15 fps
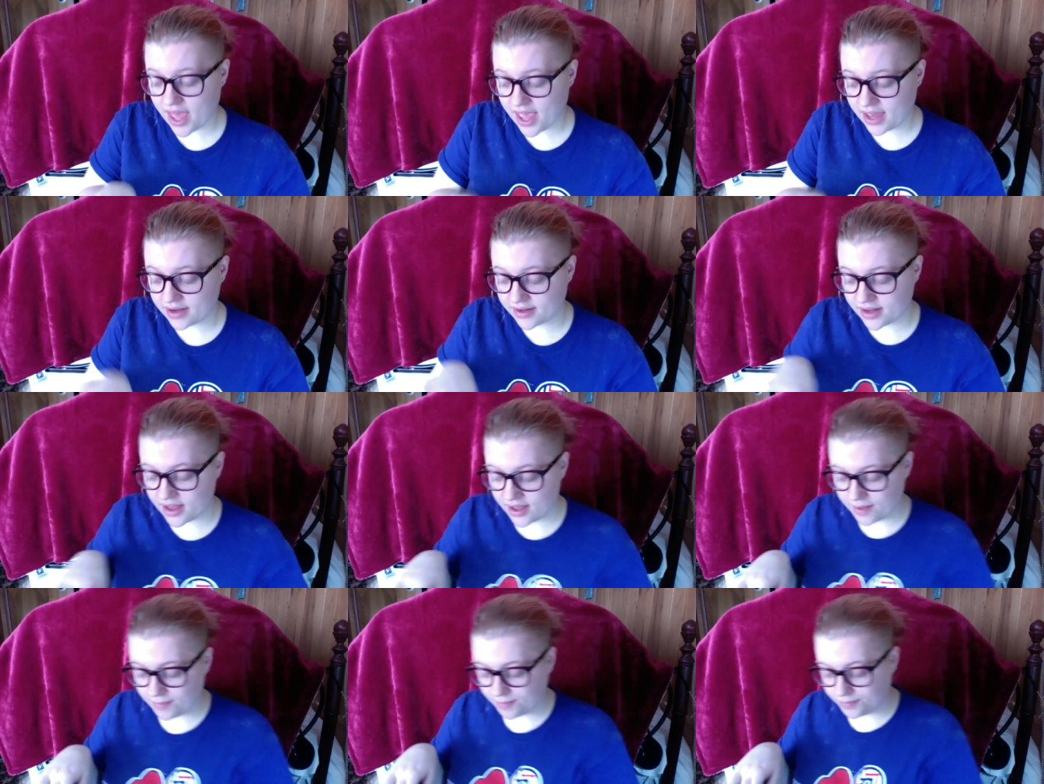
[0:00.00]
and
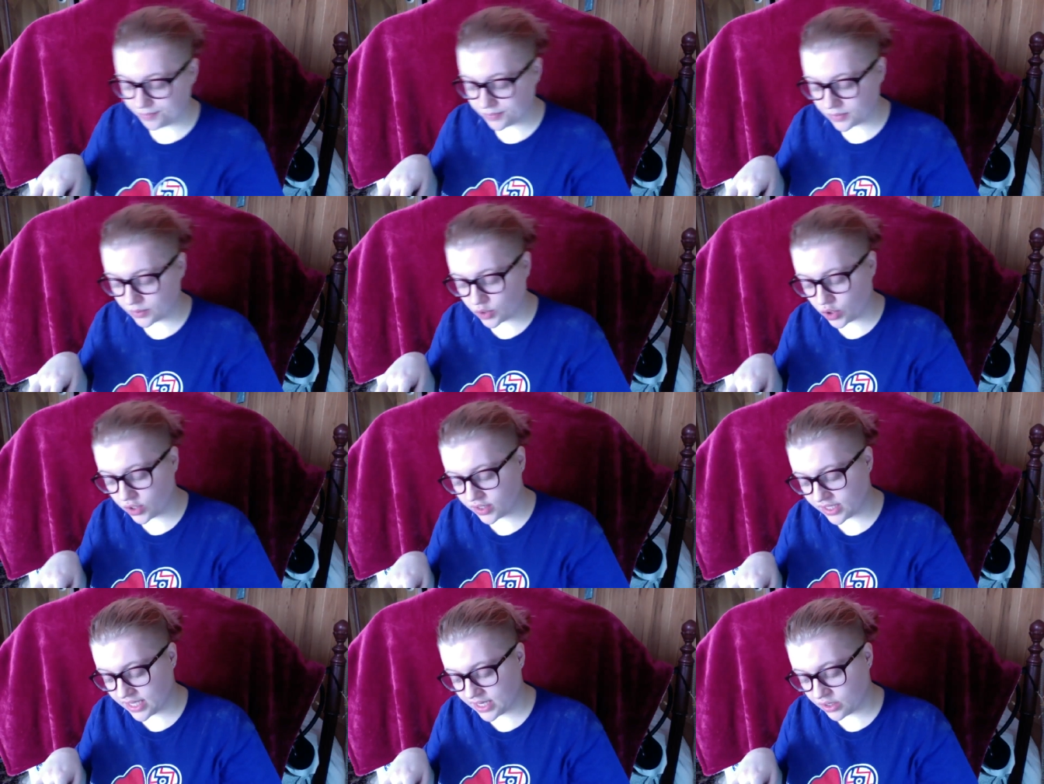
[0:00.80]
I'm
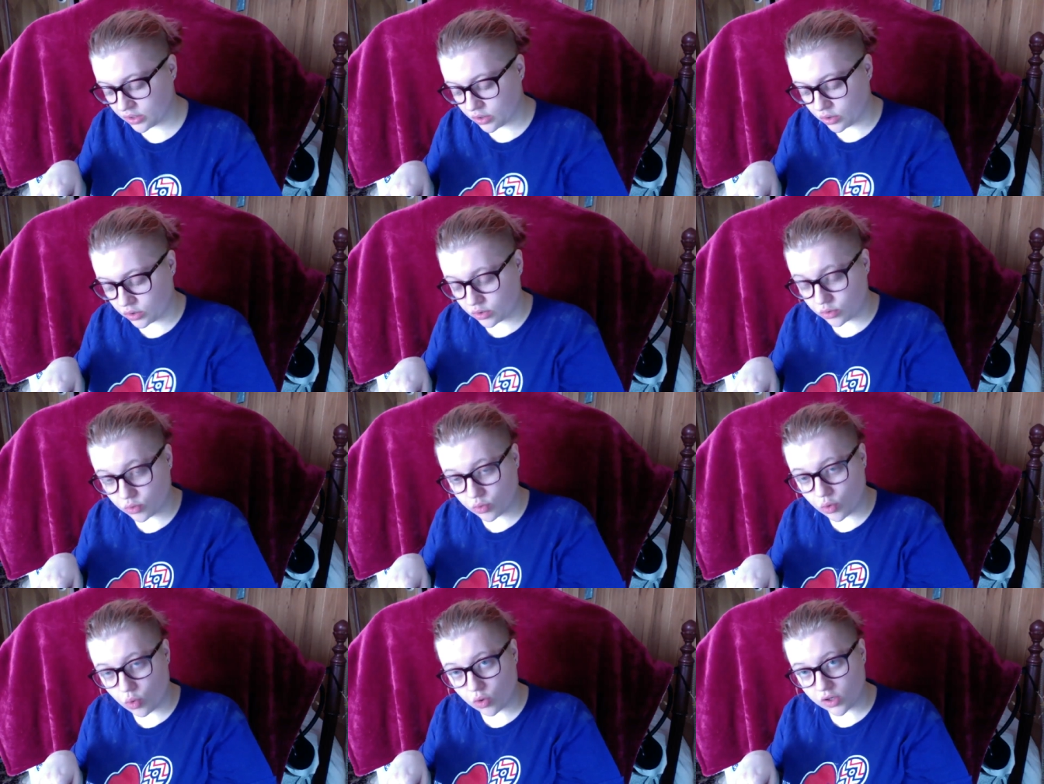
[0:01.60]
currently in a
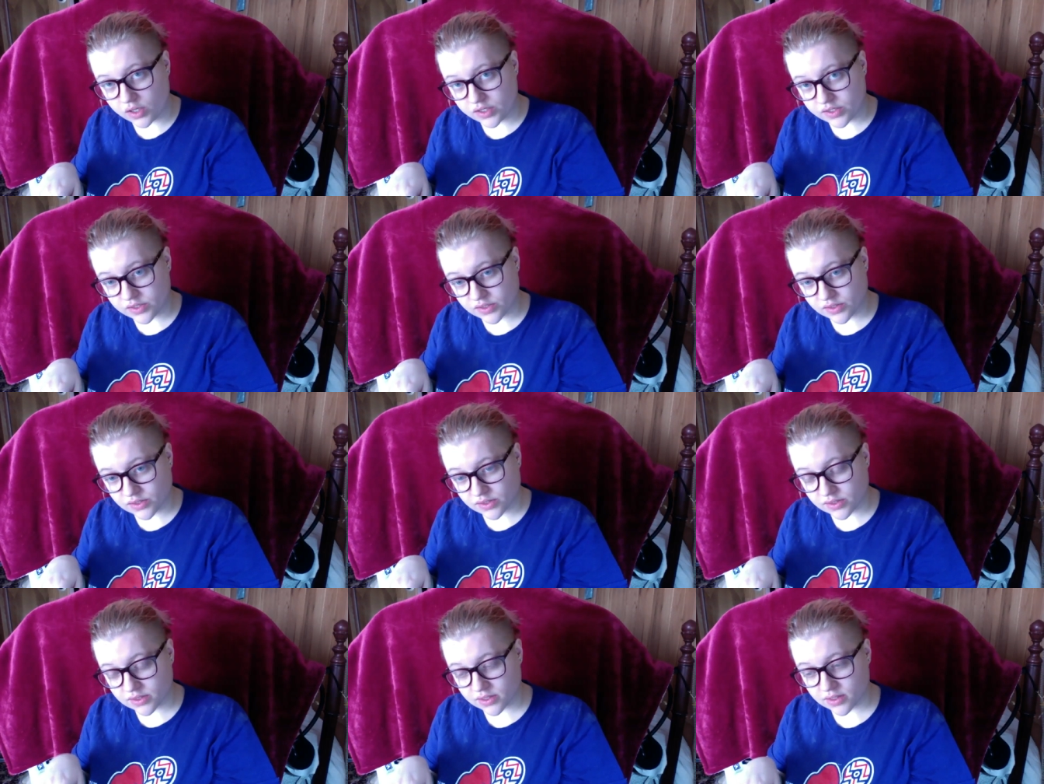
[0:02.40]
chorus,